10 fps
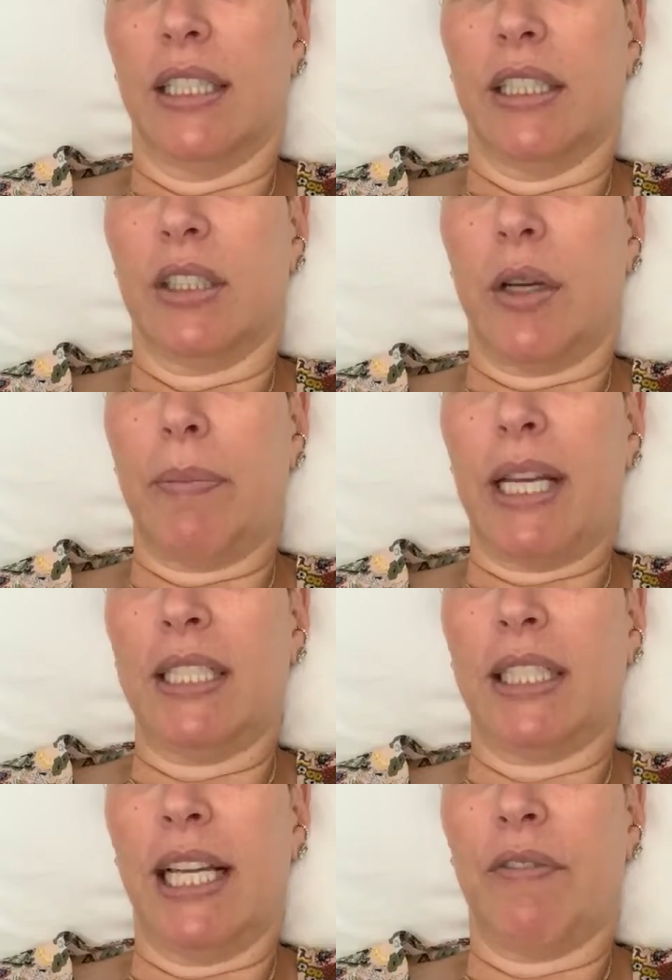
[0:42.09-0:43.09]
So I
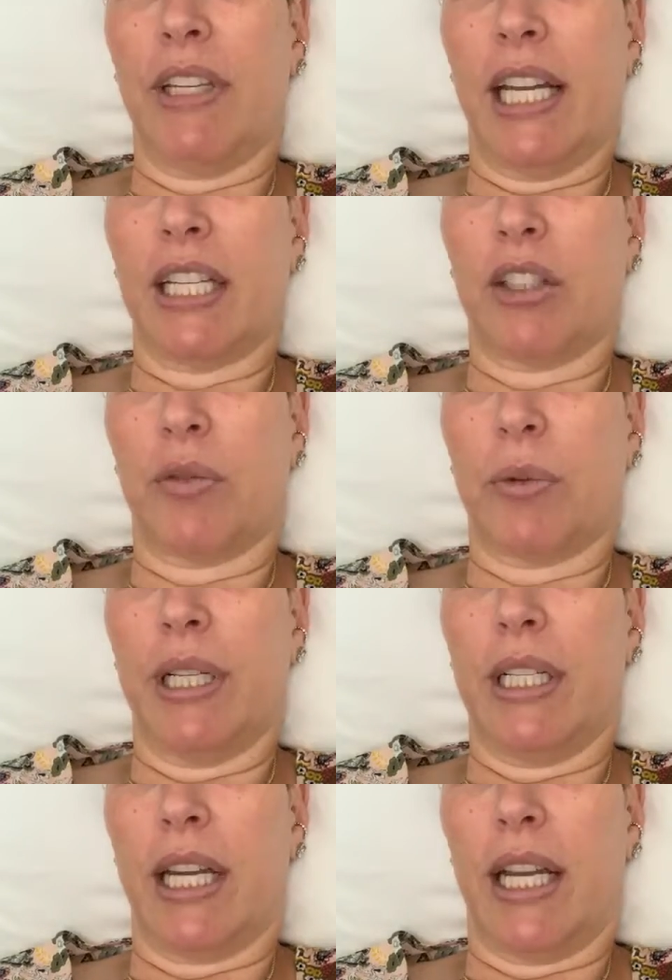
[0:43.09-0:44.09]
basically have the next
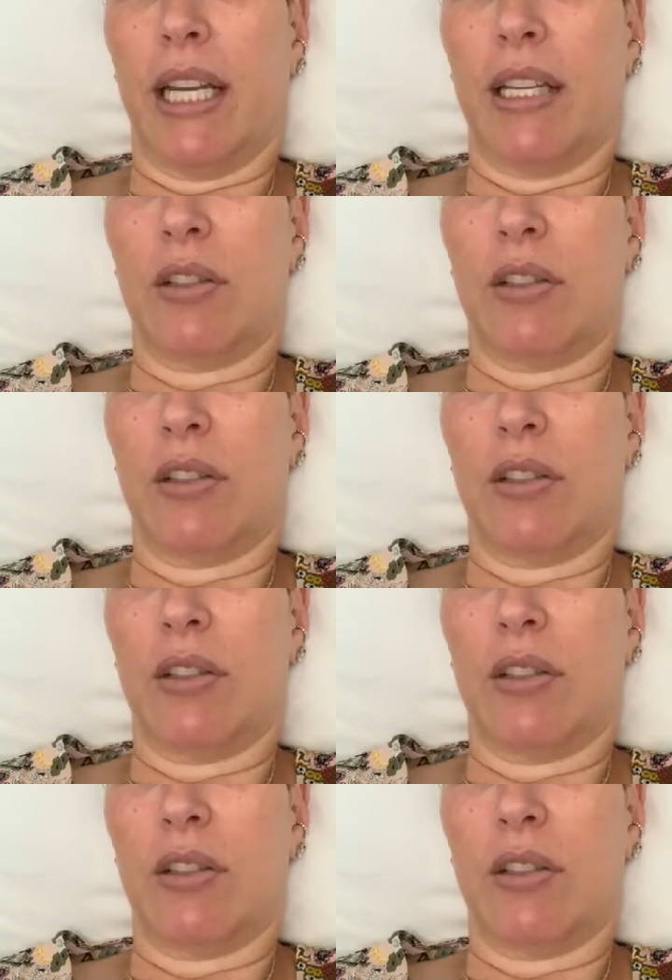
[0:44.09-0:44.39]
3 days